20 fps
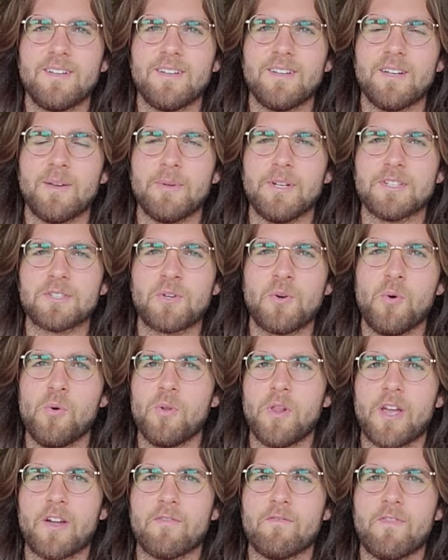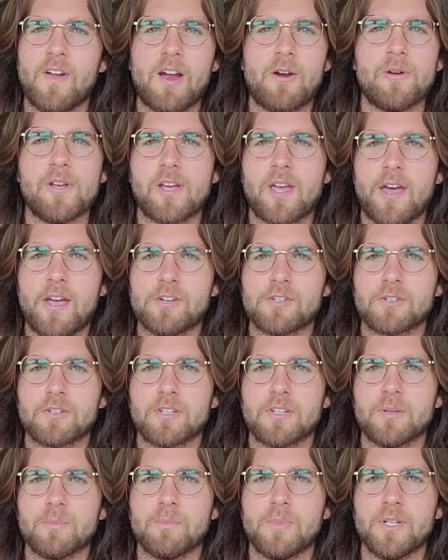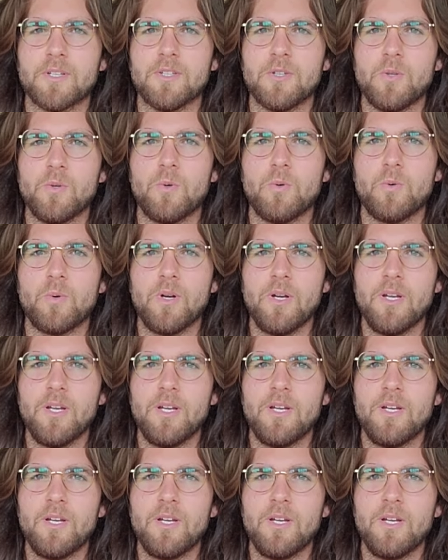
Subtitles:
I mean, it's cool like very occasionally, but you